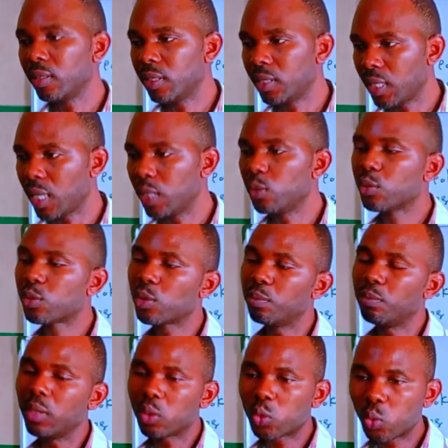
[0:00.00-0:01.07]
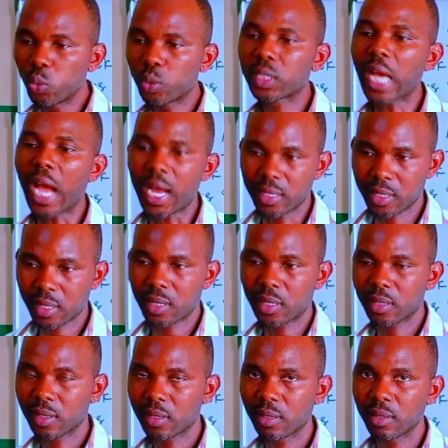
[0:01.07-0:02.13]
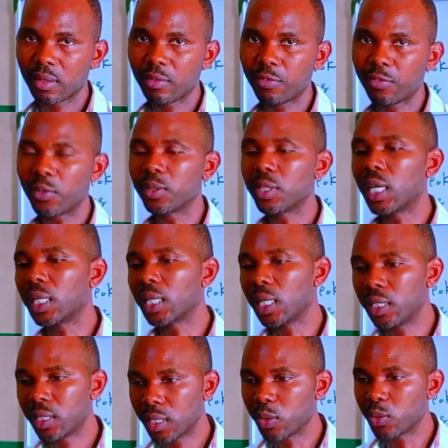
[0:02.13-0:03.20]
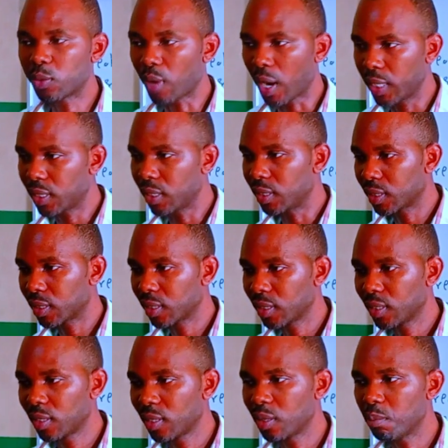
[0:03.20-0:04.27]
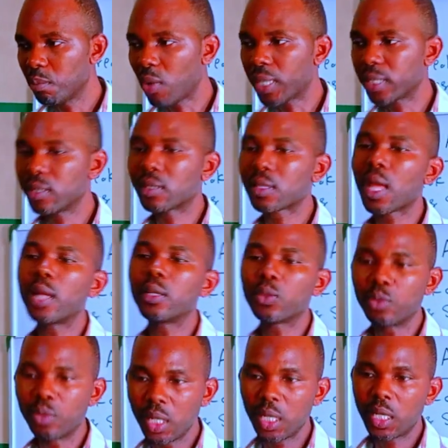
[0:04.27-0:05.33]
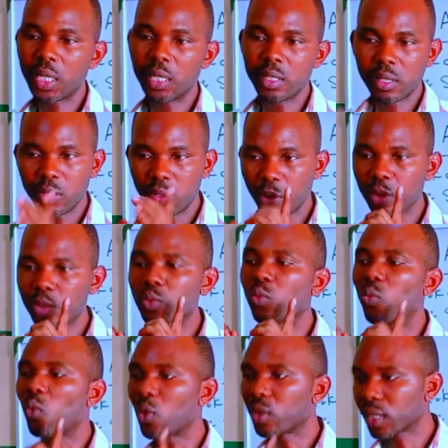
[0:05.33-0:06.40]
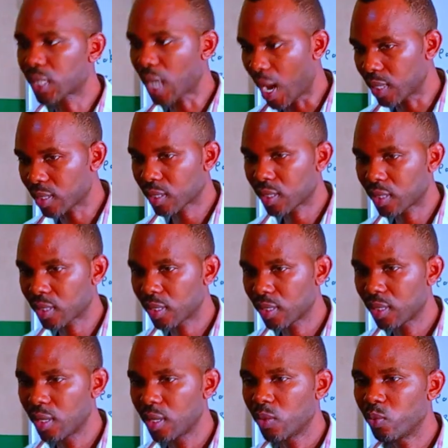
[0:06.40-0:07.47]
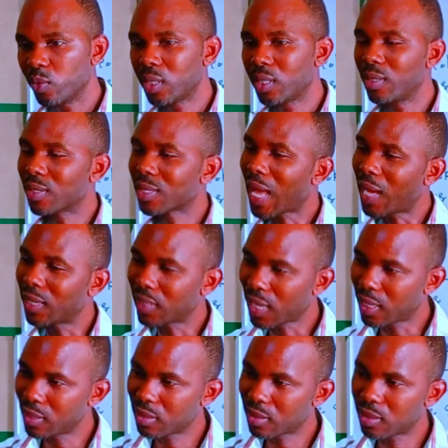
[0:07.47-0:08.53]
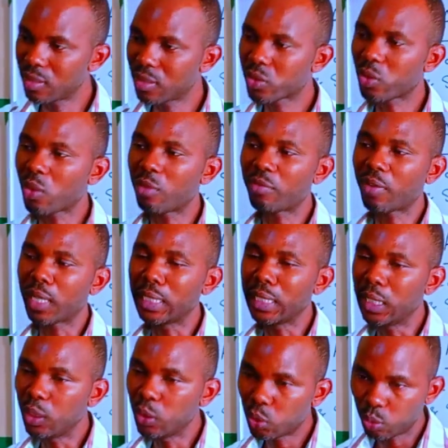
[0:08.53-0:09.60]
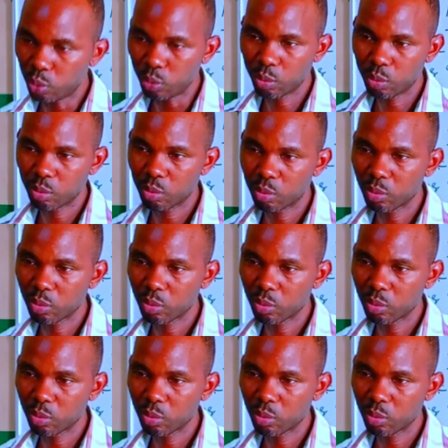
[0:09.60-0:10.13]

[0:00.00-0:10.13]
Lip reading: there used to be 2 tasks for the analytical writing. But as it stands today, it's just 1 task, which is analysis of an issue.